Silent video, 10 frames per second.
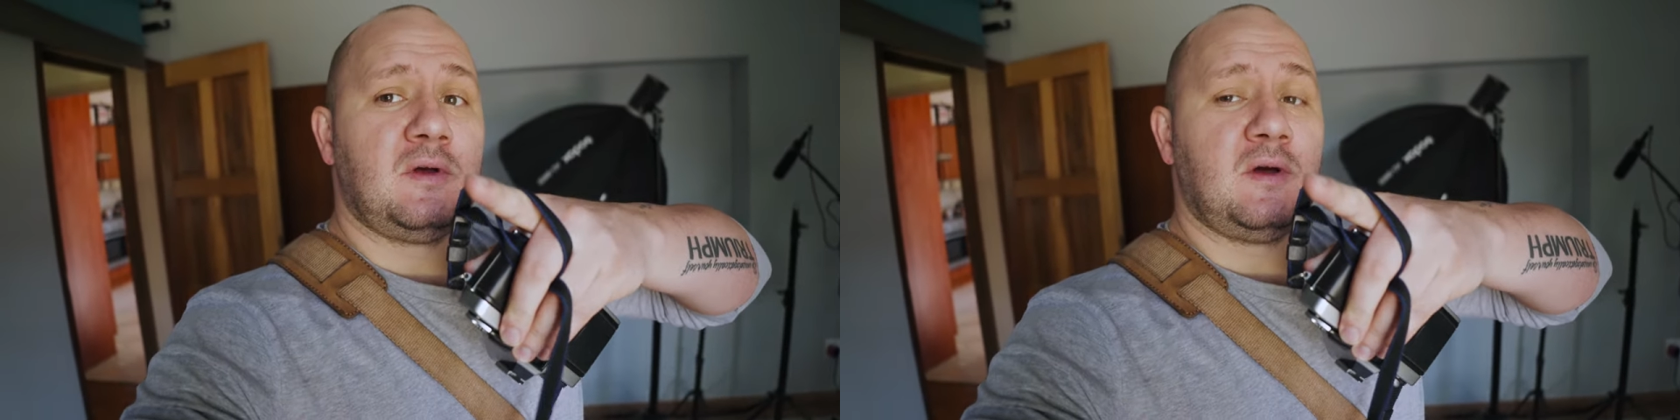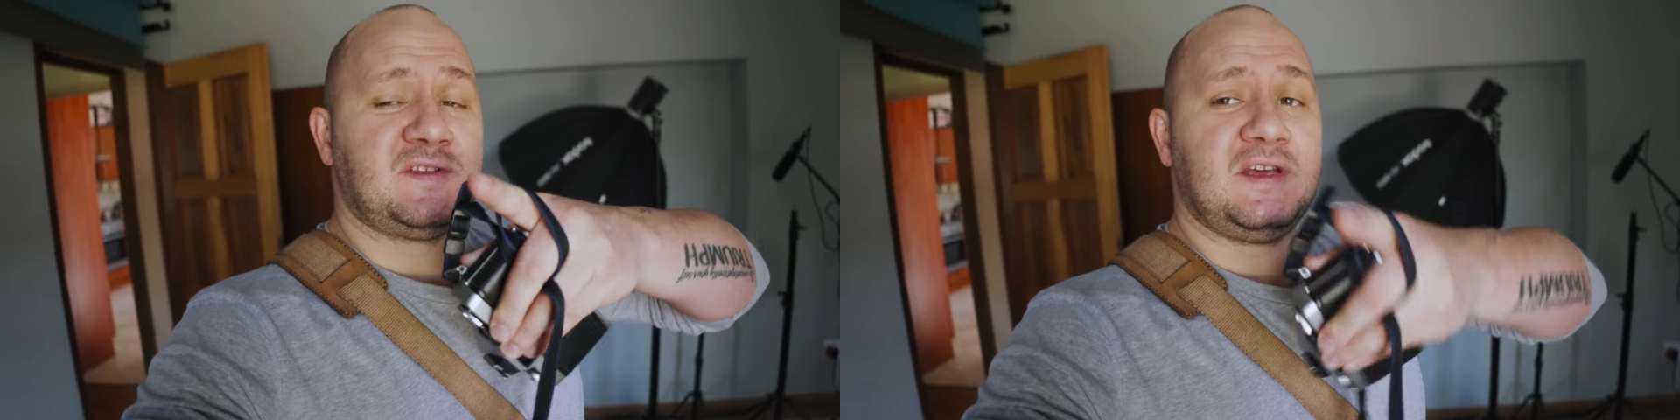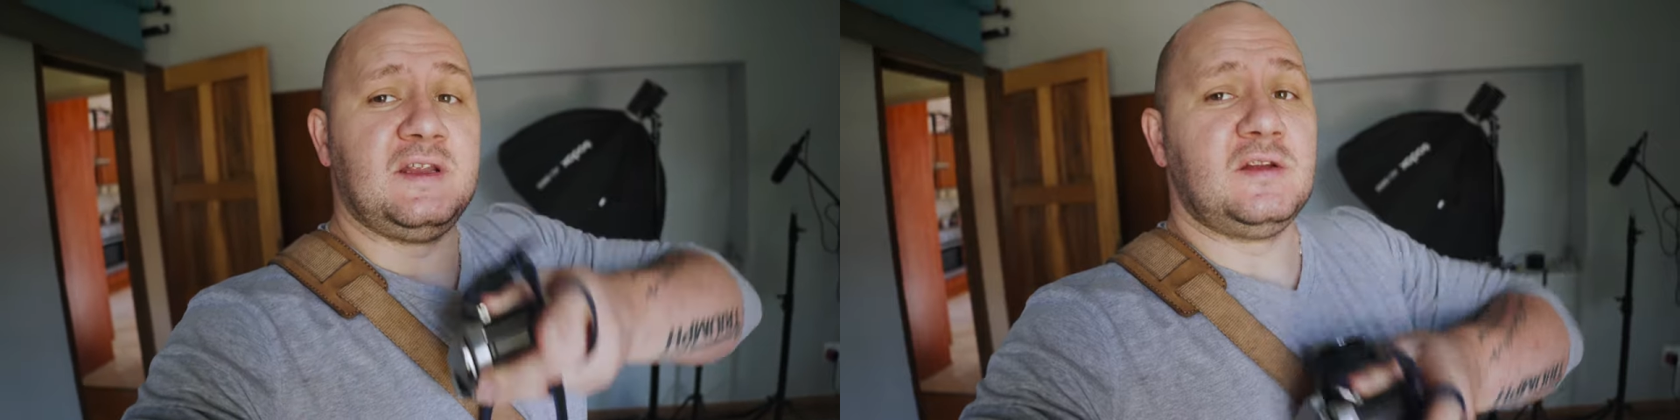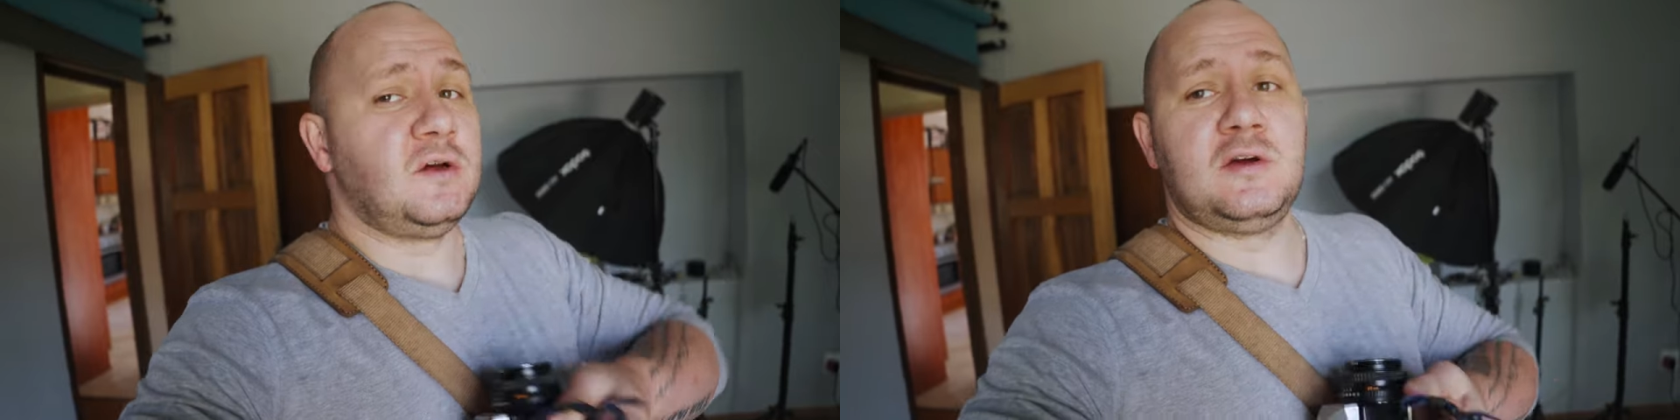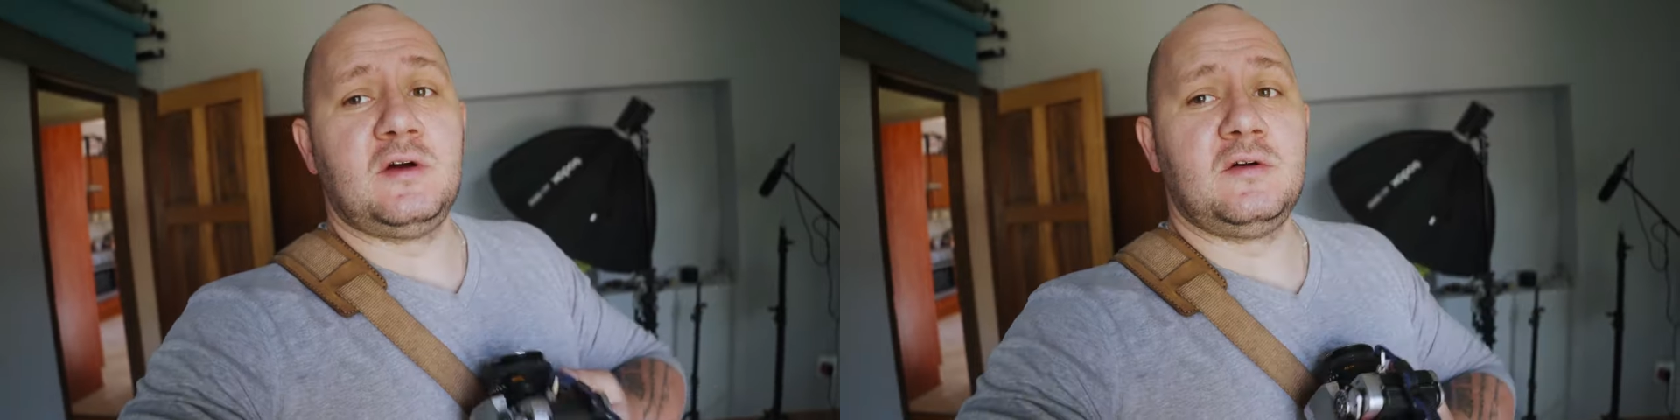I was kidding,
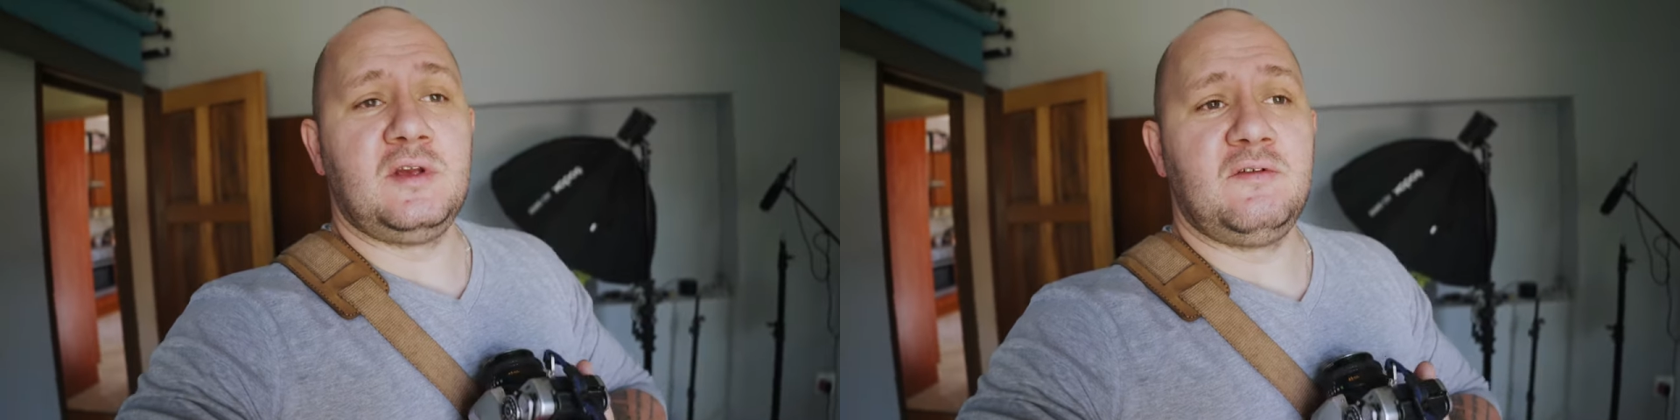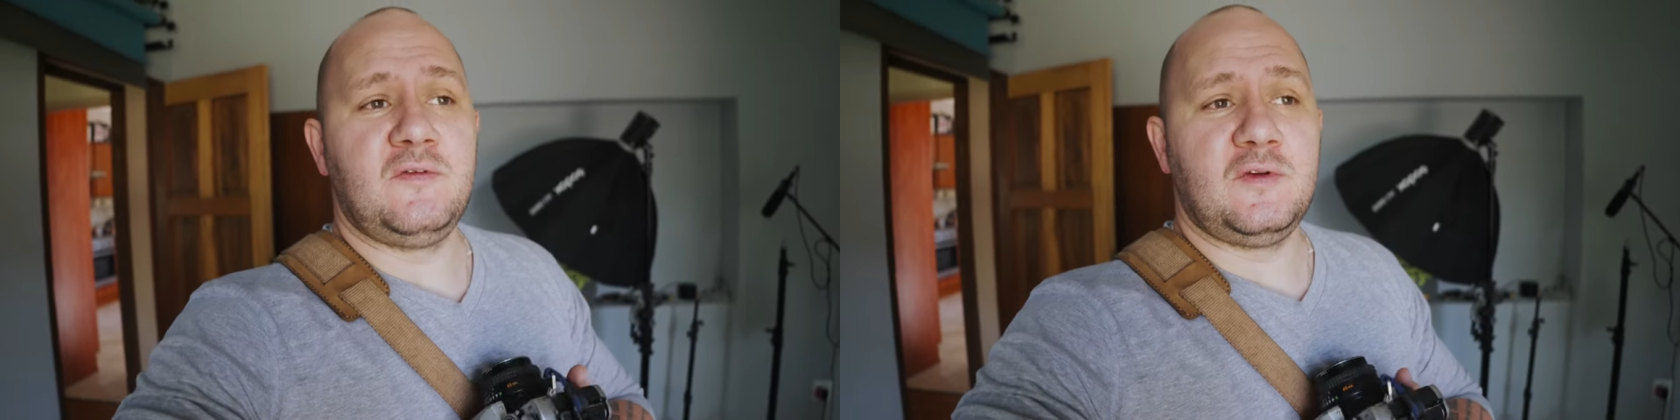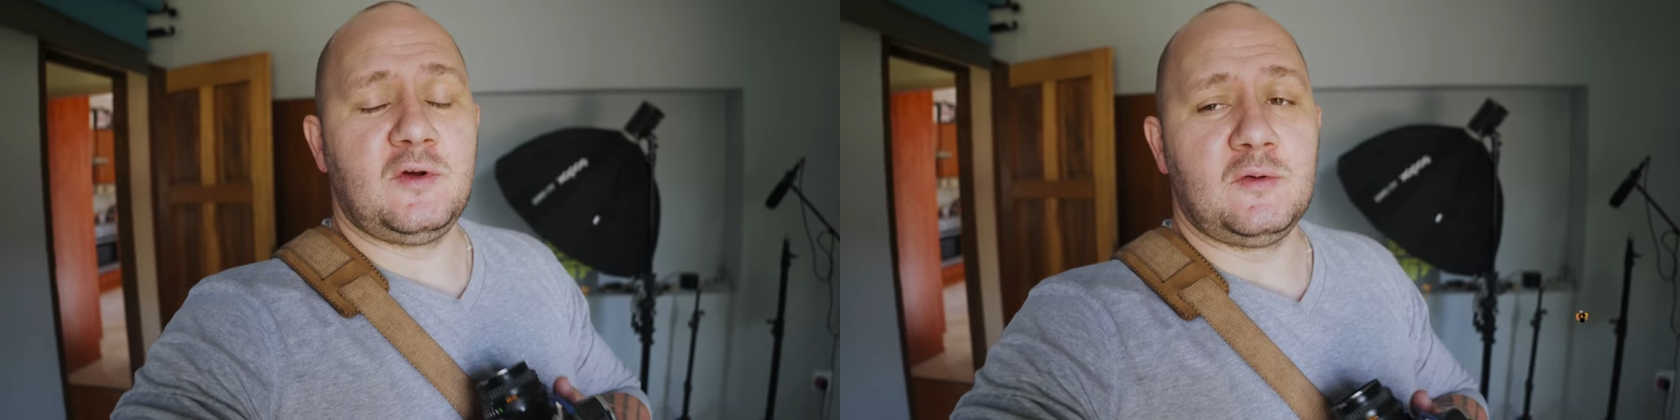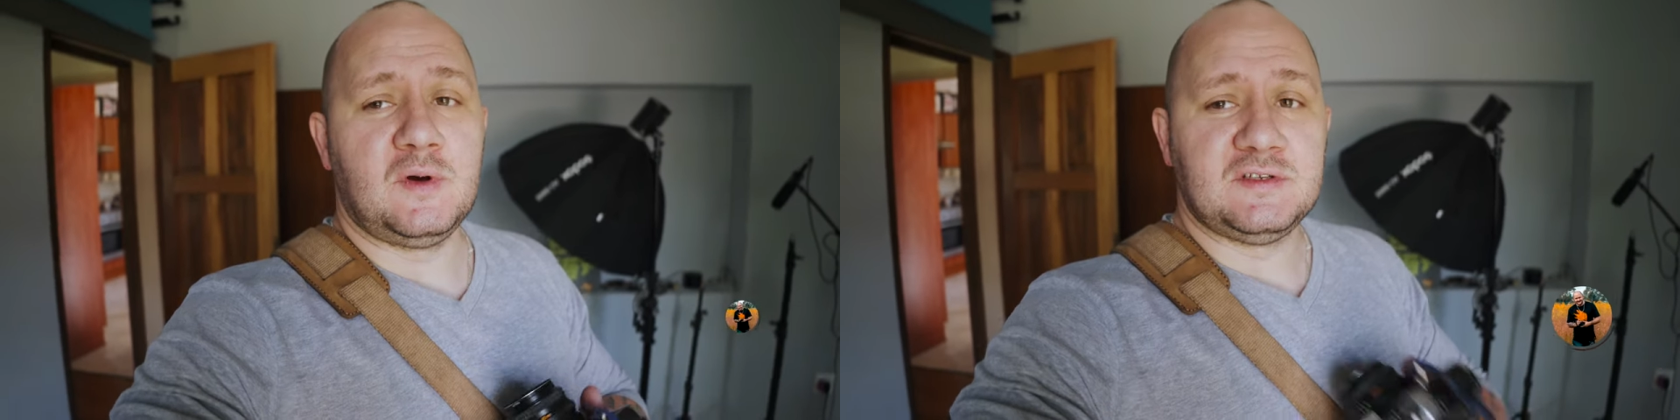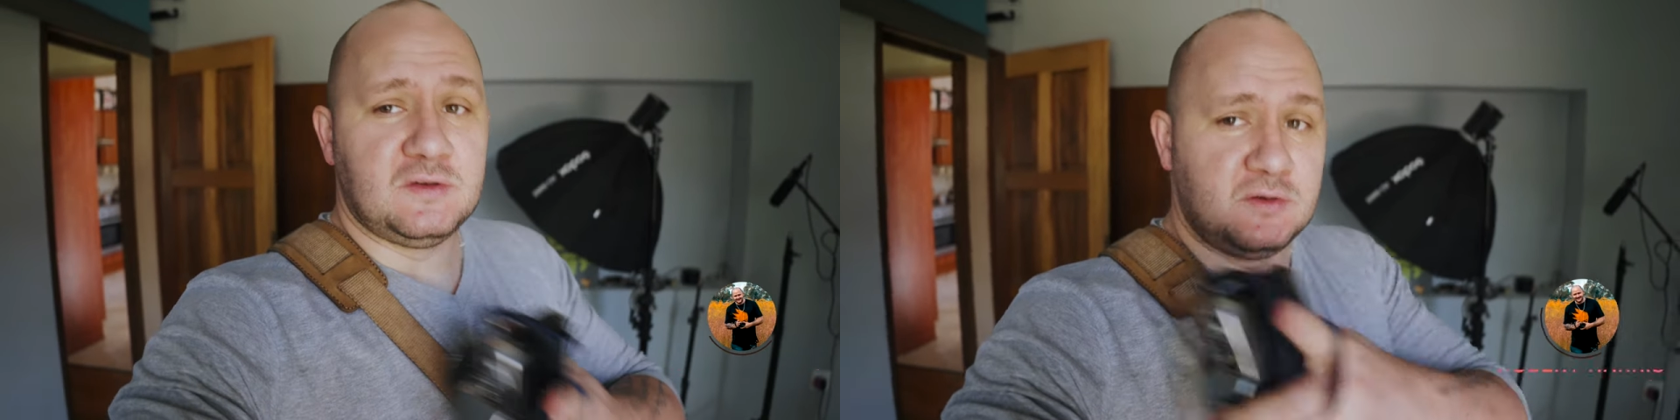don't go. Even if you don't
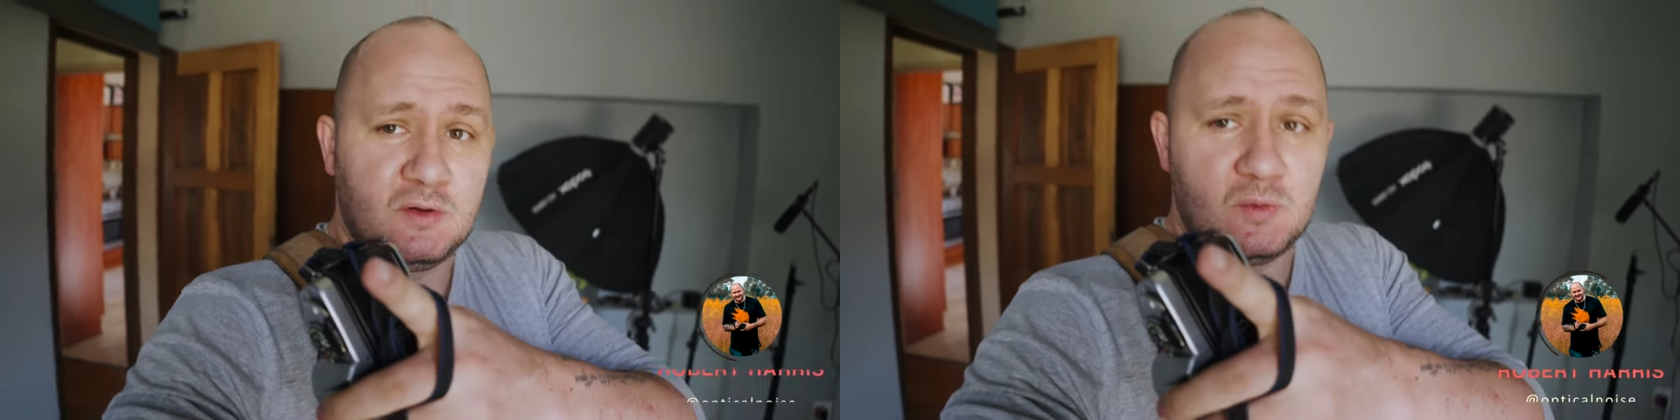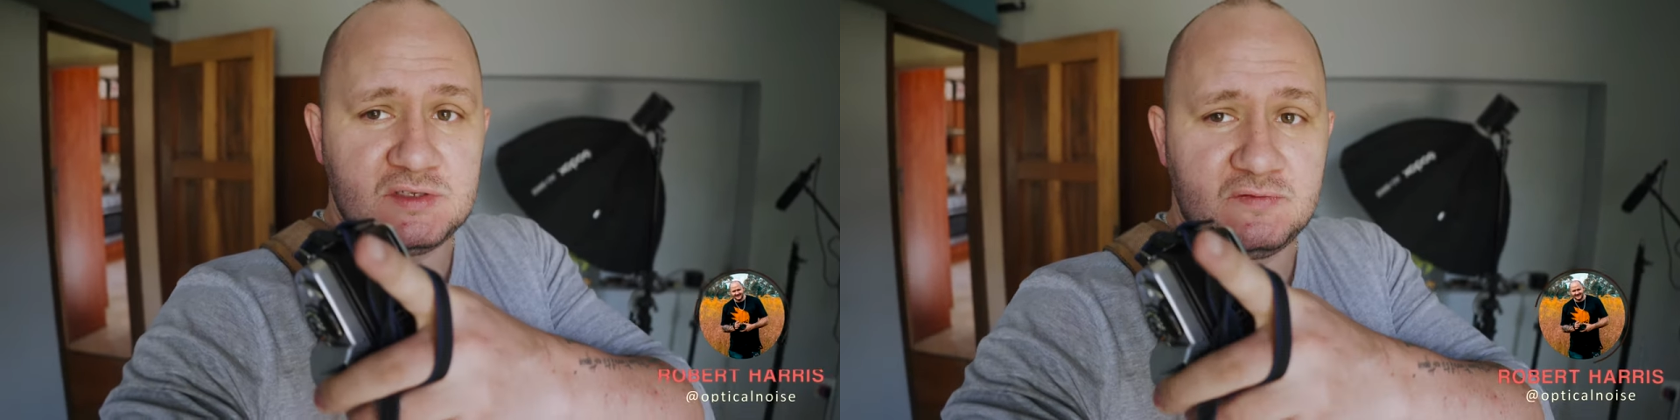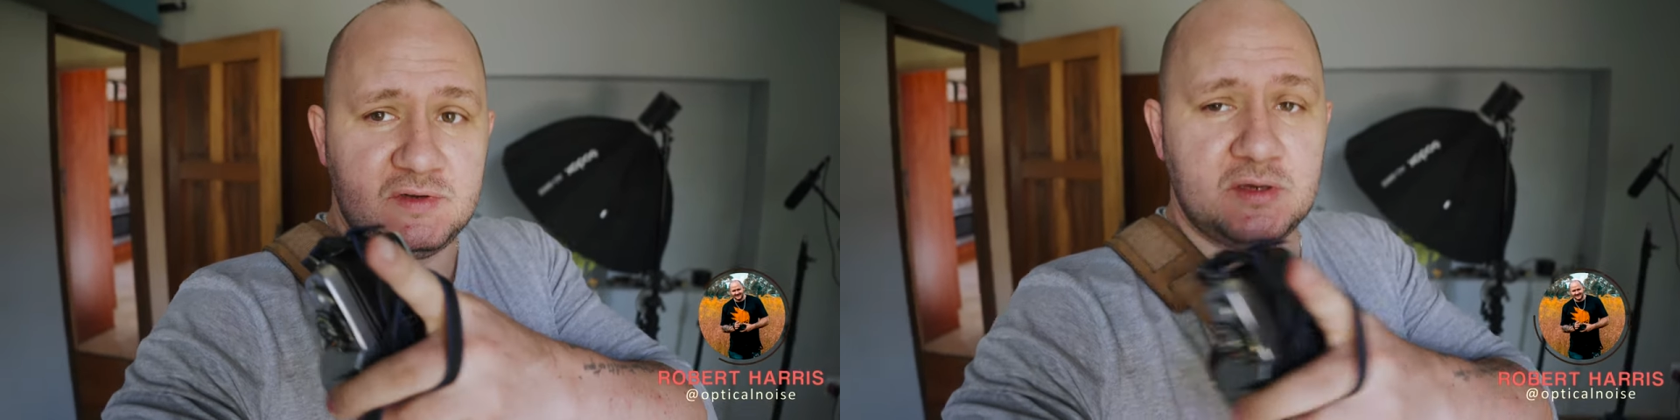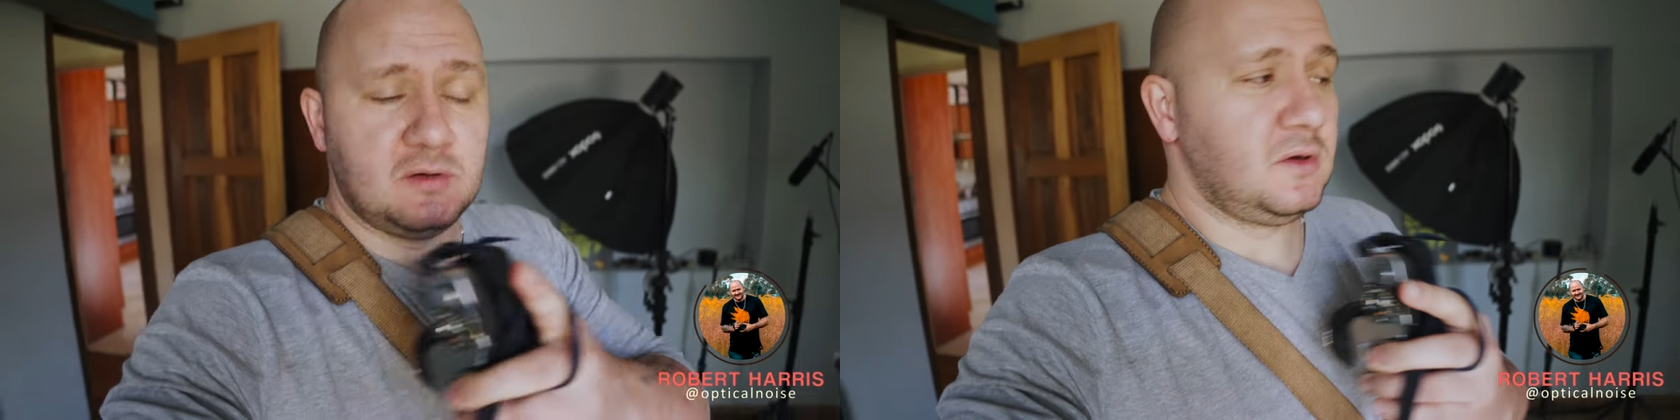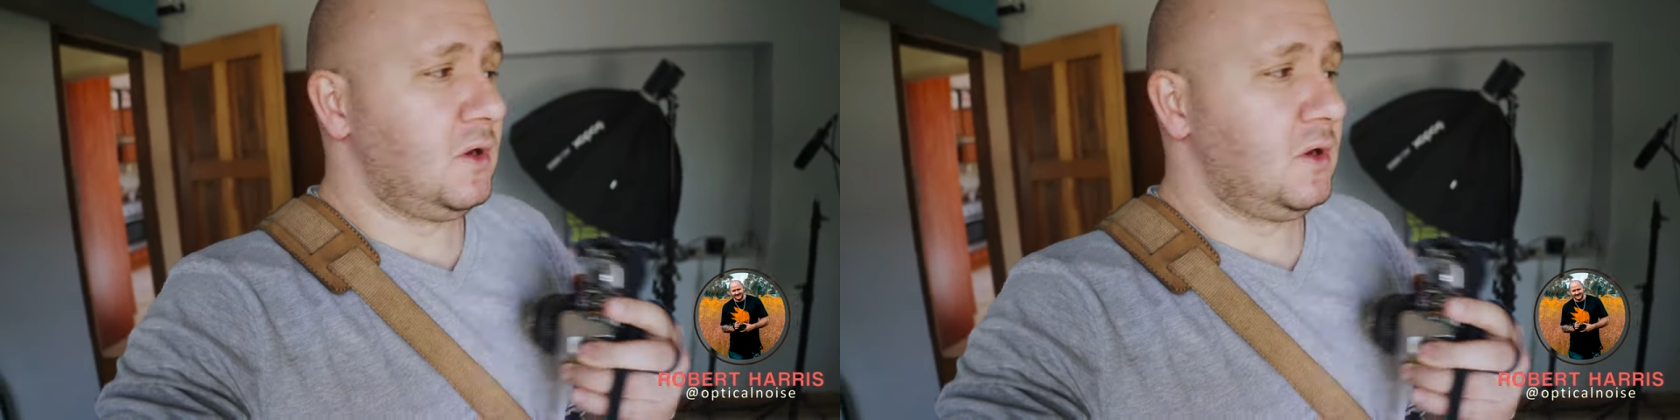want to watch it, watch the video.